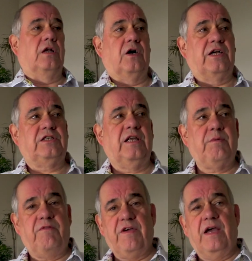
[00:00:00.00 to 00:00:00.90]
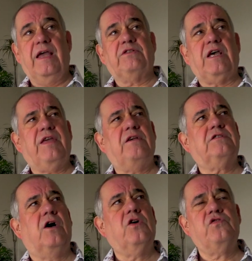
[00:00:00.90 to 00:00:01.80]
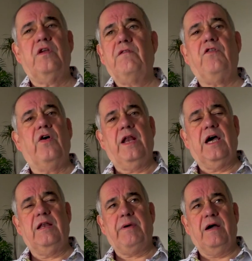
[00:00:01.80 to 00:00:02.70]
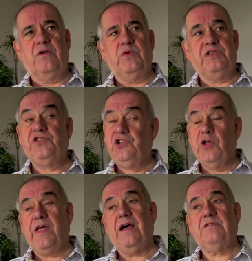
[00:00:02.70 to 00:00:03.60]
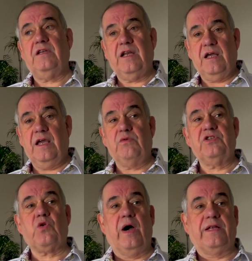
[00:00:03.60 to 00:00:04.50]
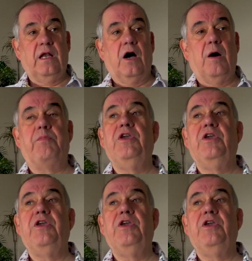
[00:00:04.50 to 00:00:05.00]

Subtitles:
lot, actually, to be fair. I think it was £149, which in 2008 was quite a lot.